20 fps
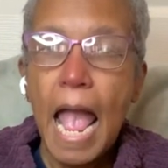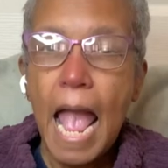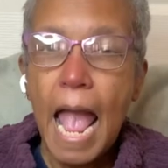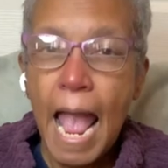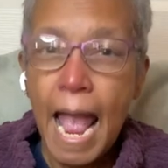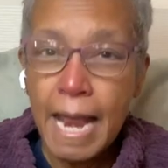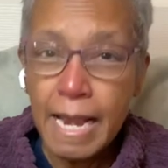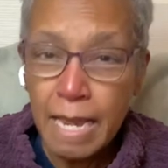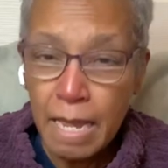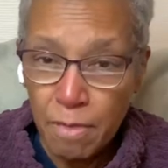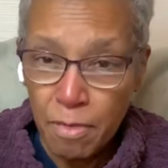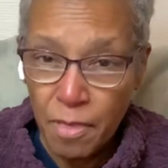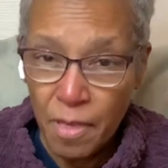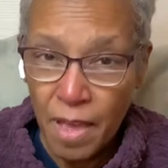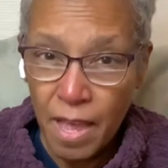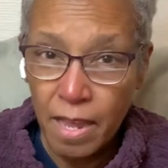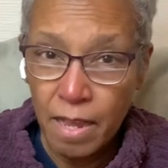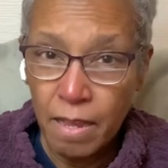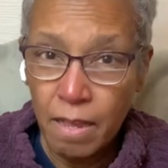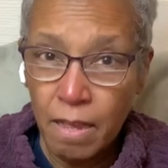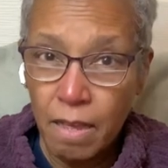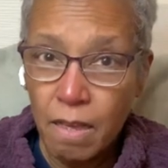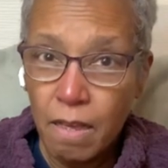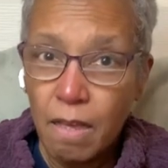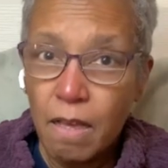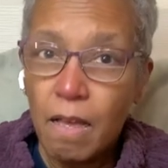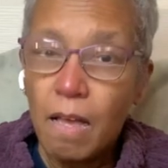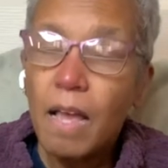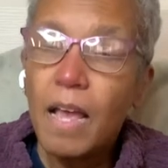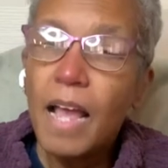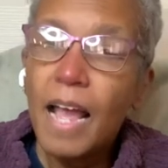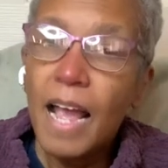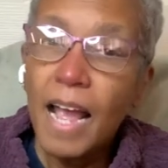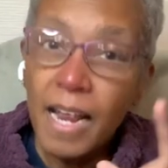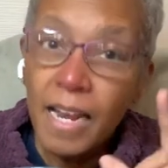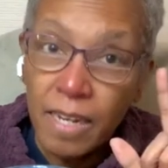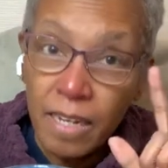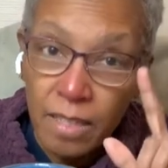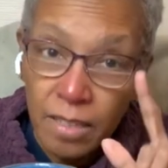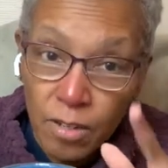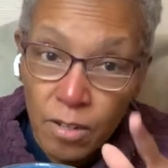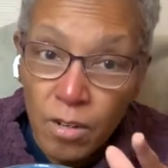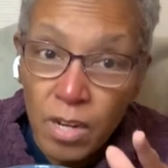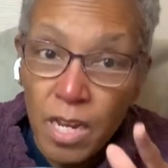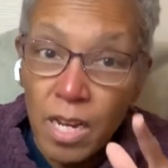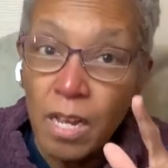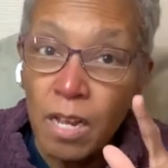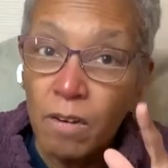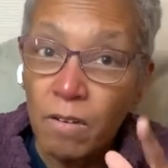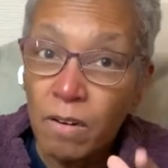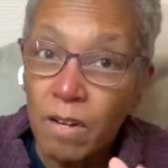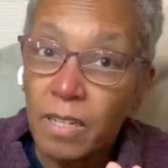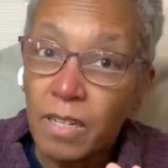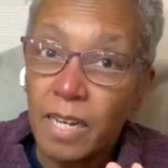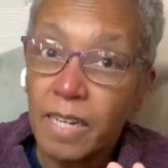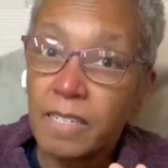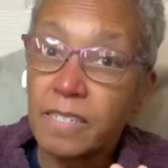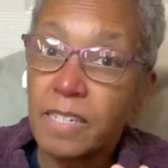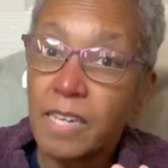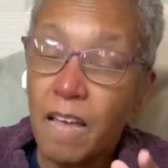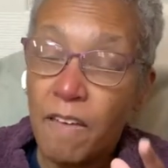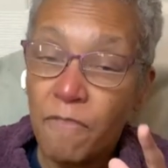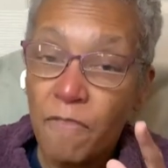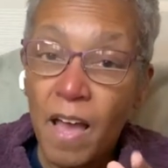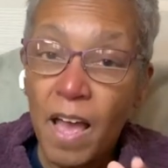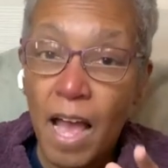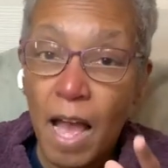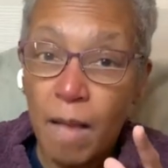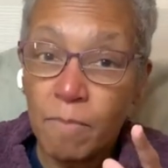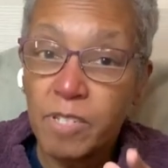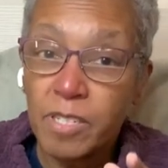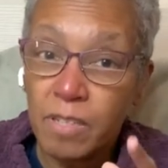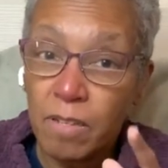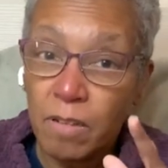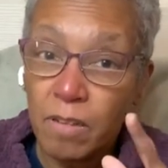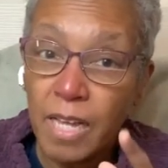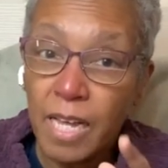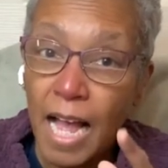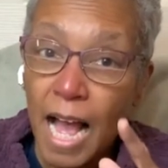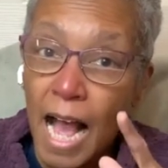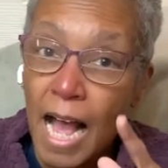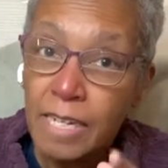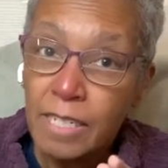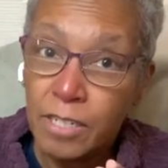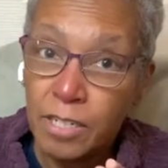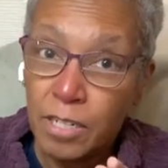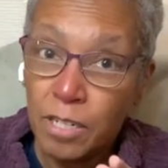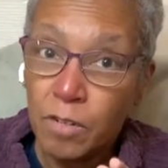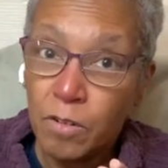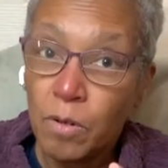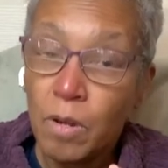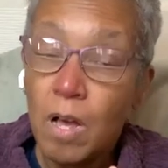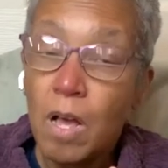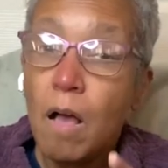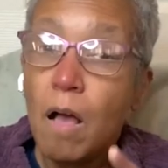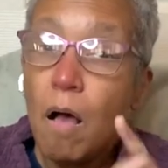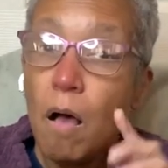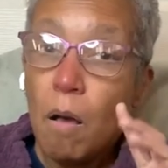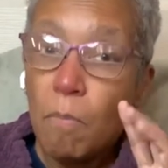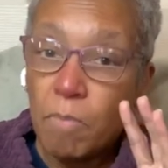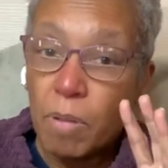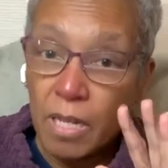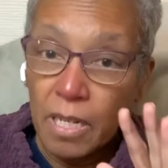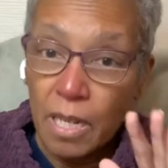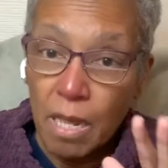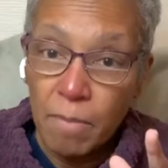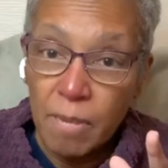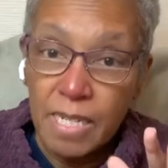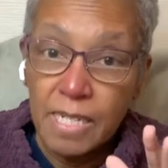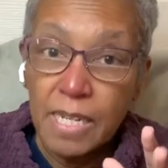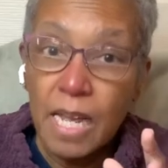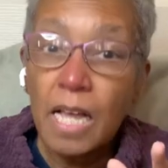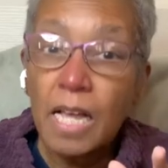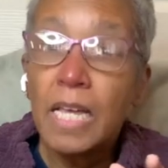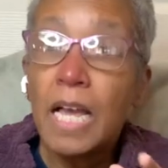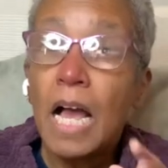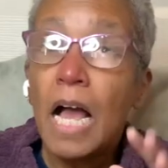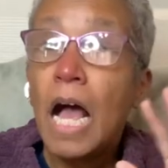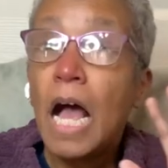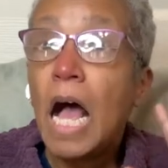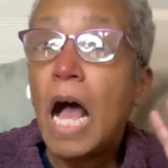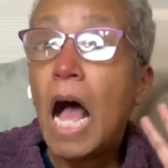anything, including acrylics, if I absolutely had to. But let me tell you,